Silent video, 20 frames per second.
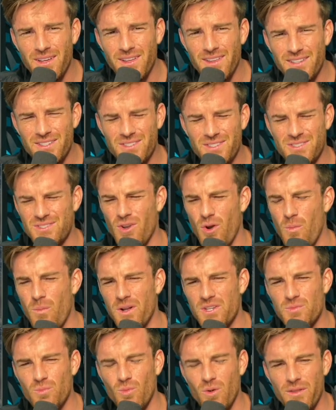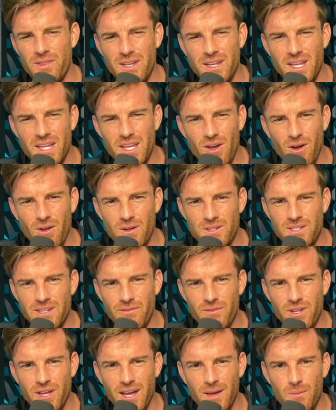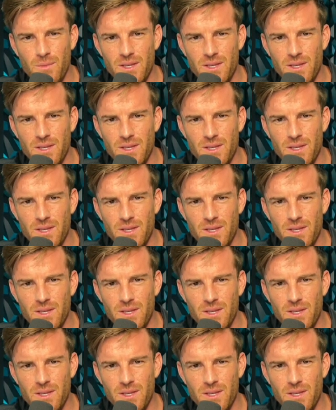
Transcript: like so much more than any college ever taught